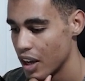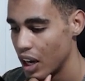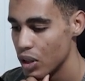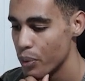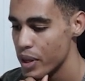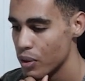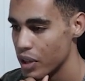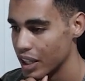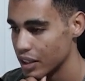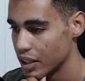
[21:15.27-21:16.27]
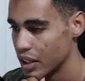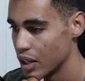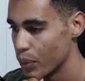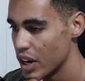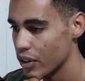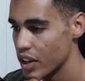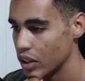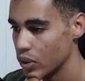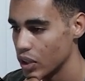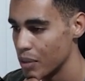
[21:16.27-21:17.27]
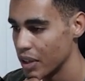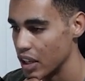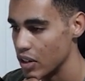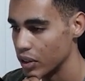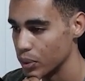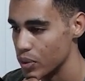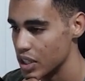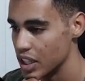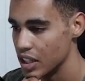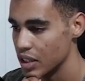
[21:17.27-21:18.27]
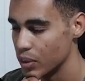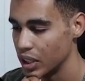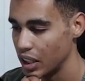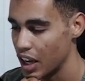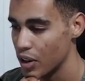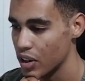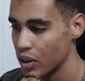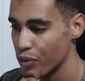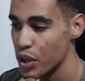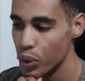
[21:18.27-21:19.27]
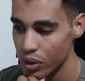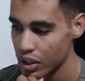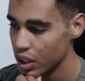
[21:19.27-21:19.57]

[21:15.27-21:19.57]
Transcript: How do we do that? We are going to come here to see, well, I don't know, view,